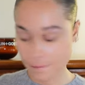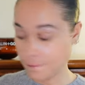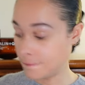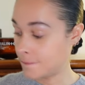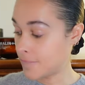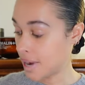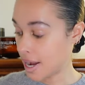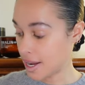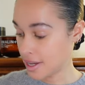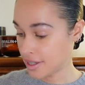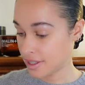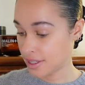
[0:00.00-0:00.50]

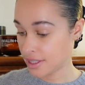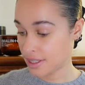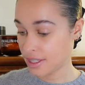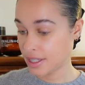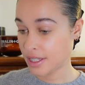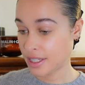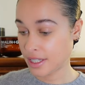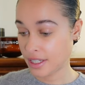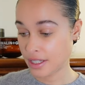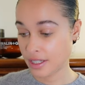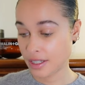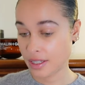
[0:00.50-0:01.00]
But
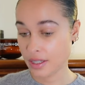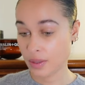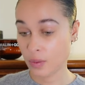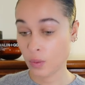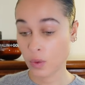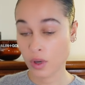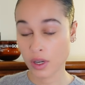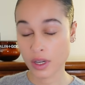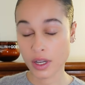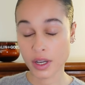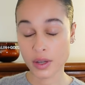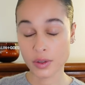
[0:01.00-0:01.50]
this
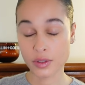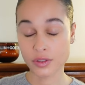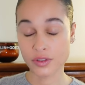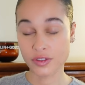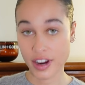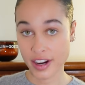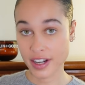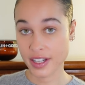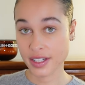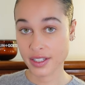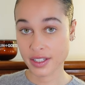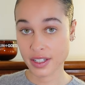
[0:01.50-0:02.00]
one I was
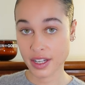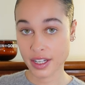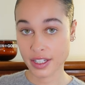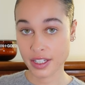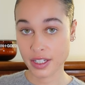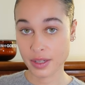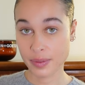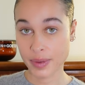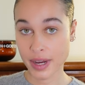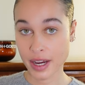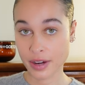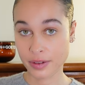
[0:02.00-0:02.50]
very excited
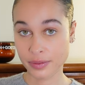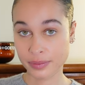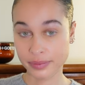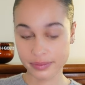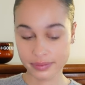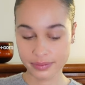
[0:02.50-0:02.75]
about.